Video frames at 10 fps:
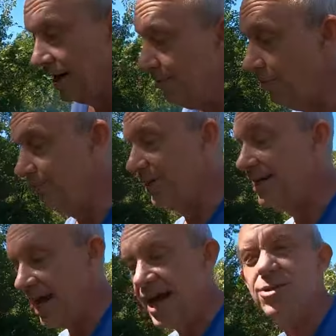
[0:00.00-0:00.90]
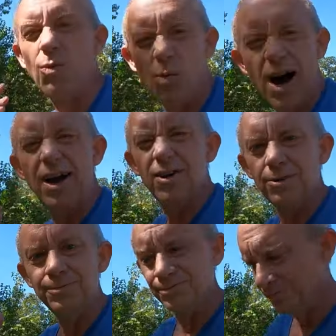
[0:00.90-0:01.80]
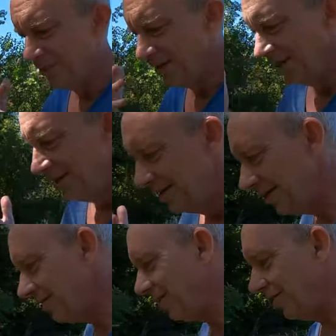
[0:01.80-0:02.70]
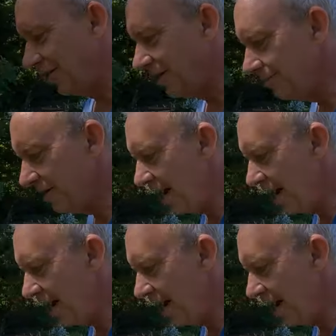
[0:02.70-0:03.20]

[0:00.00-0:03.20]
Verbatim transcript: It, it takes a while to clear it up